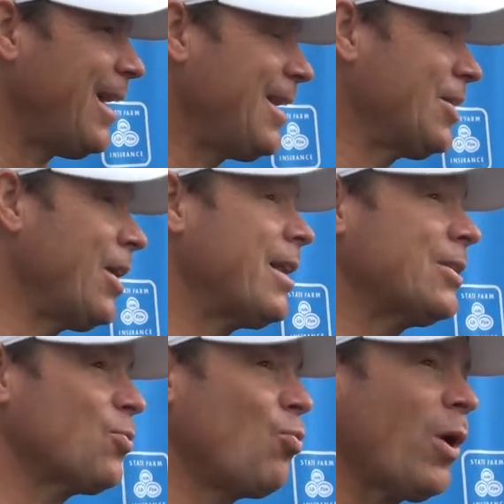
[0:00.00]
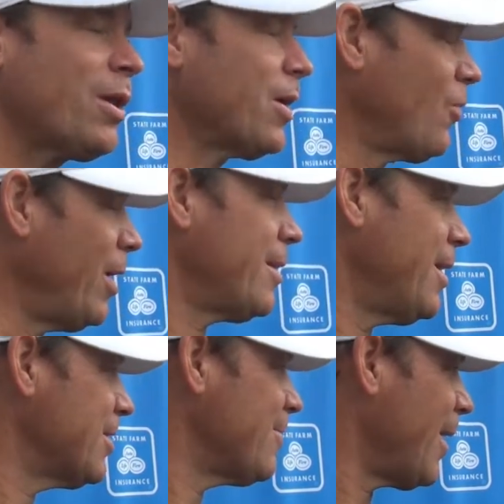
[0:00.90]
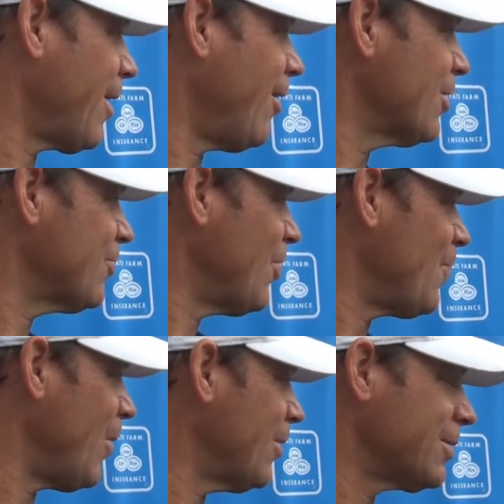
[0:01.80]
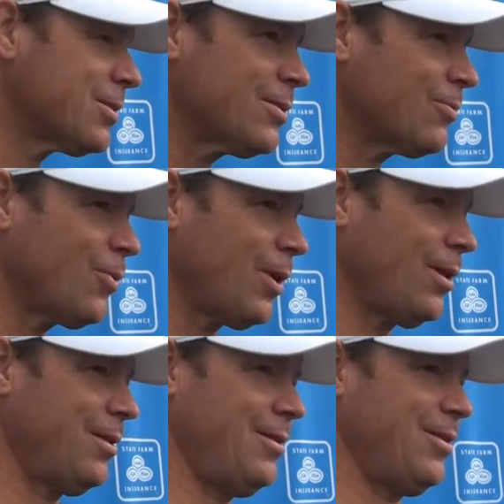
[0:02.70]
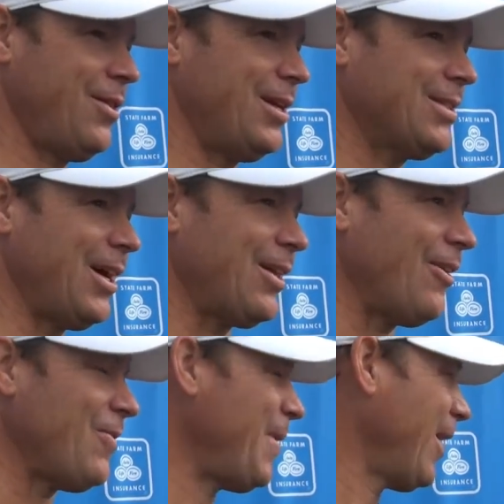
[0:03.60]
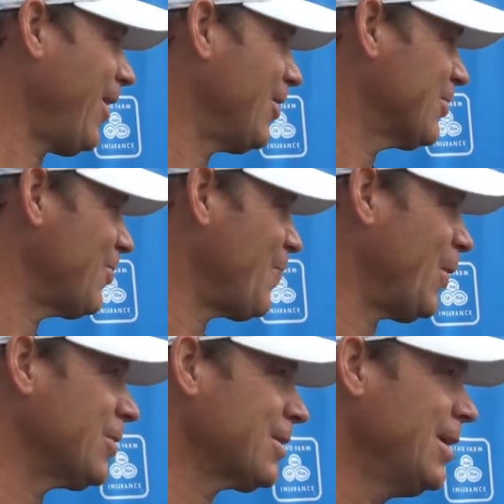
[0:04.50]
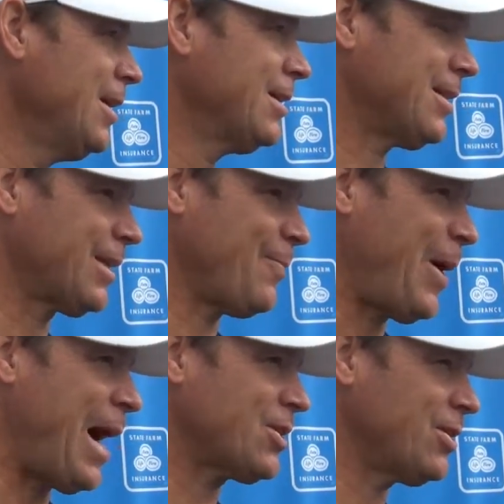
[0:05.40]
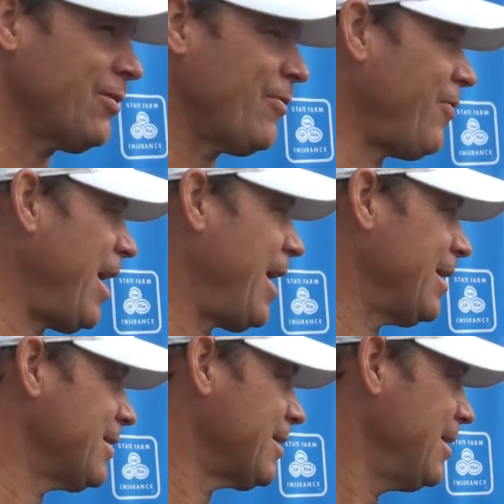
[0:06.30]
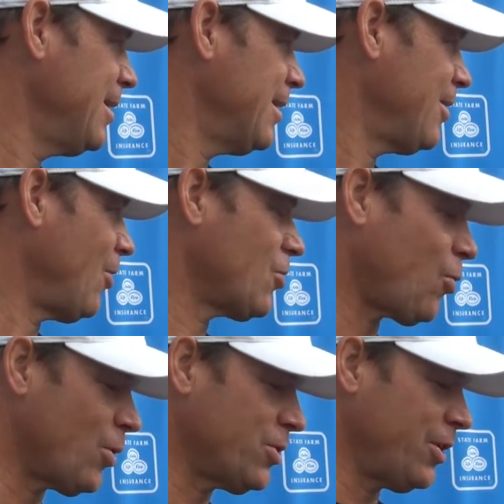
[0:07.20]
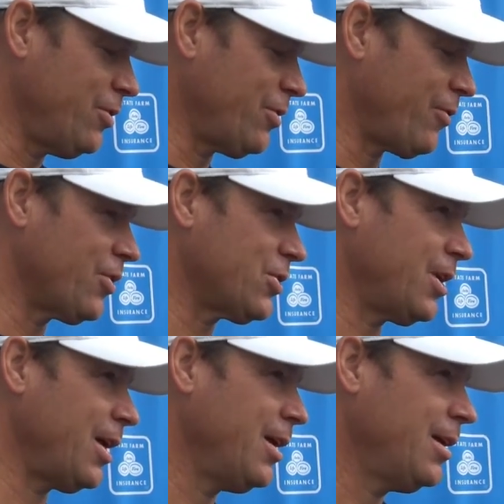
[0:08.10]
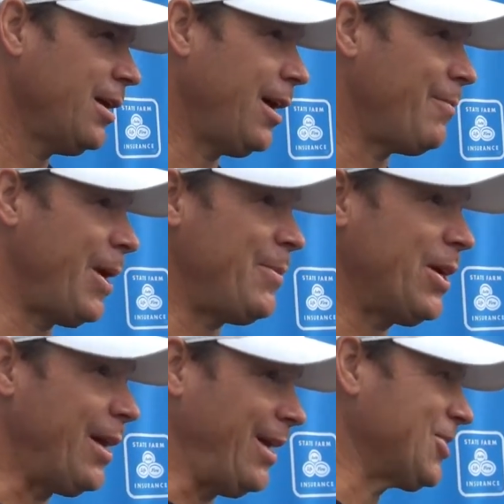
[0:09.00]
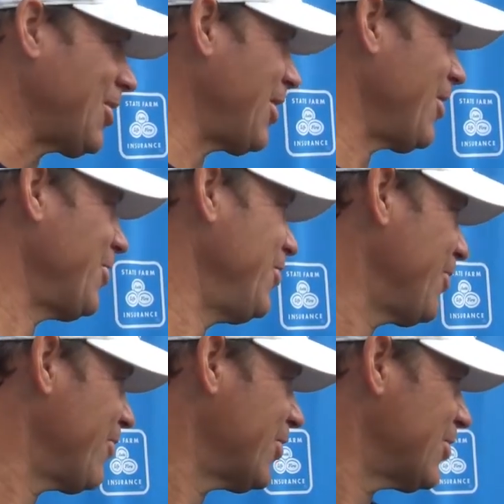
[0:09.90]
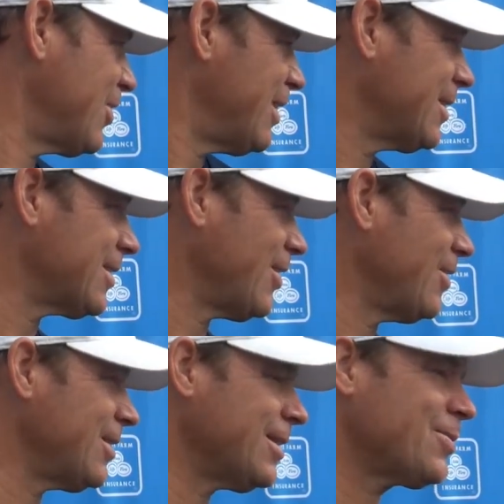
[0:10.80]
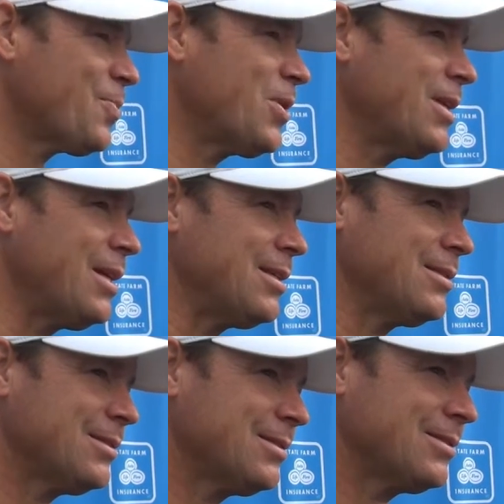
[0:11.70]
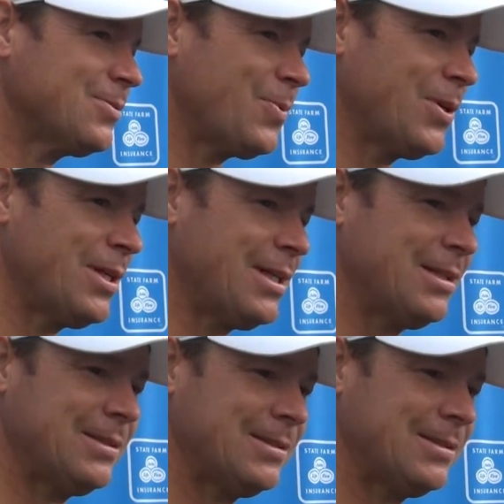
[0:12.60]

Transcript: Yeah, and that's one of the great things about college football. It's one of the things I love about college football. It's like the passion of the fans, you know, towards their university and maybe against another university. So it's pretty neat. Pretty neat.